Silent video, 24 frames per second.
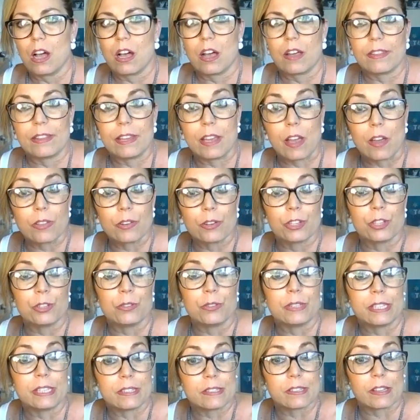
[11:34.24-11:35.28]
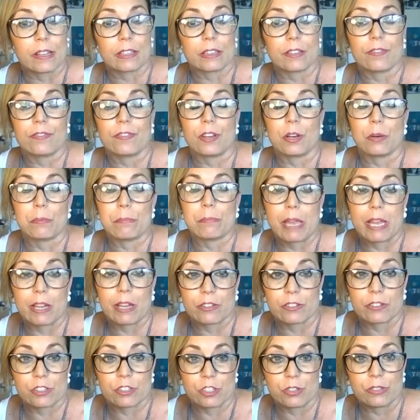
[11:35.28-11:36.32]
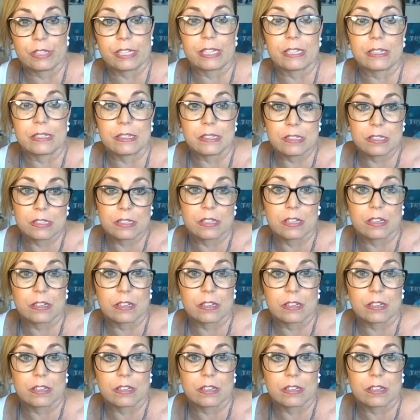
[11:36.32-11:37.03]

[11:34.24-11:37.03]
other unions like the filmmakers unions,